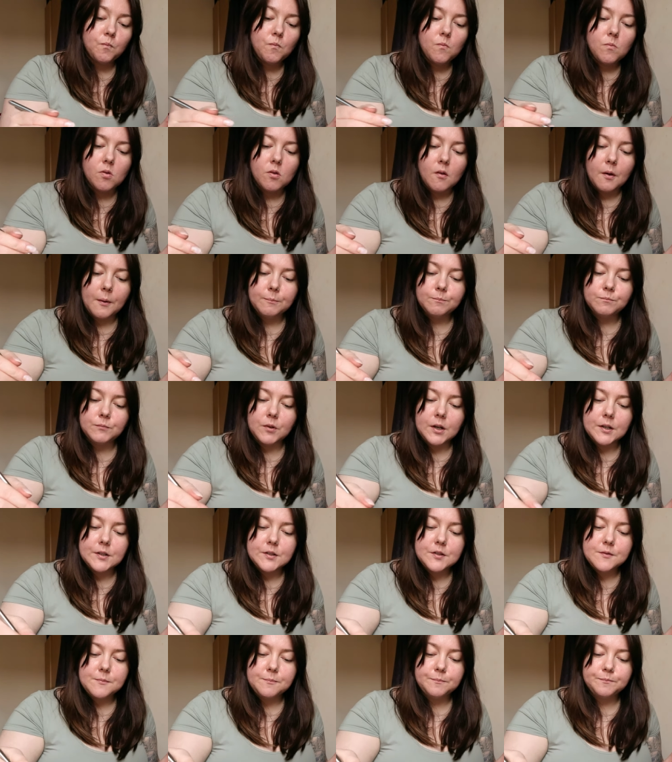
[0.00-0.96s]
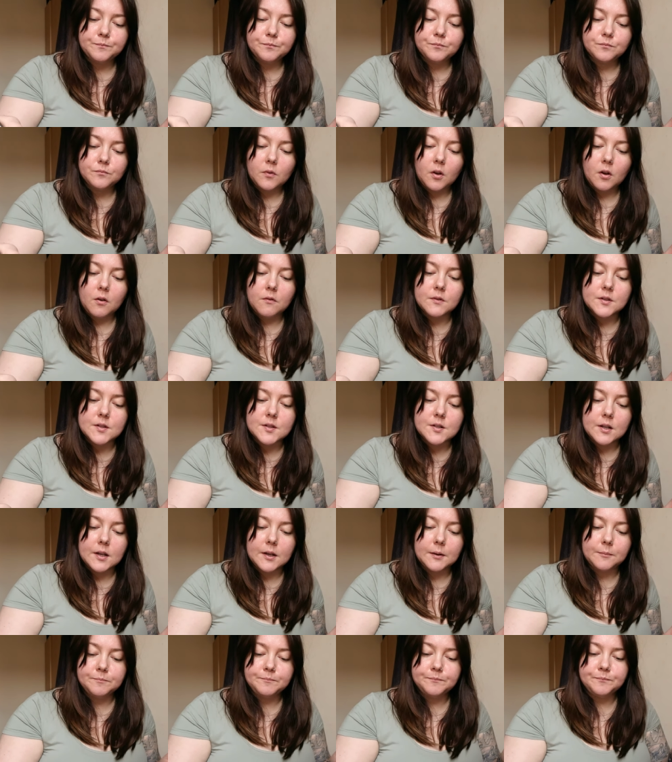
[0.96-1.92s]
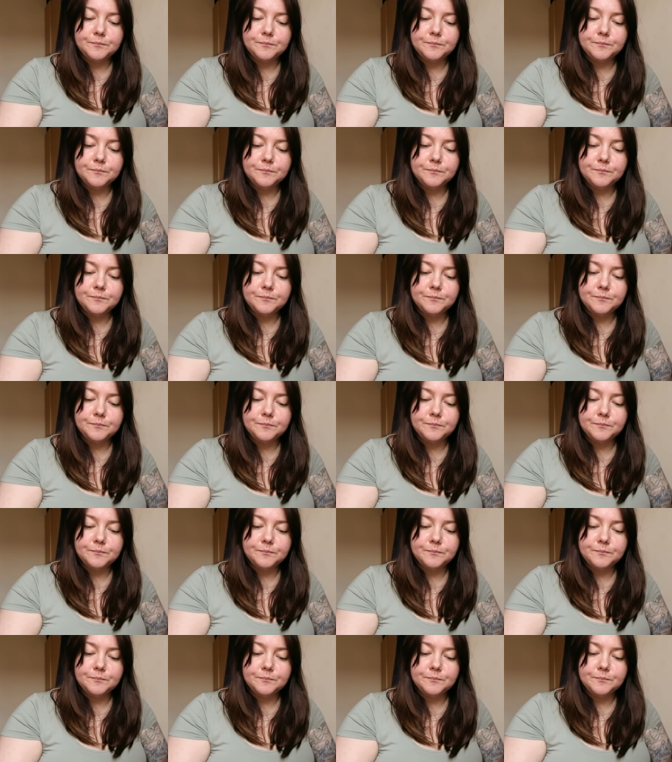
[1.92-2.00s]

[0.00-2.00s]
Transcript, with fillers: Mmm. Nice. Obviously,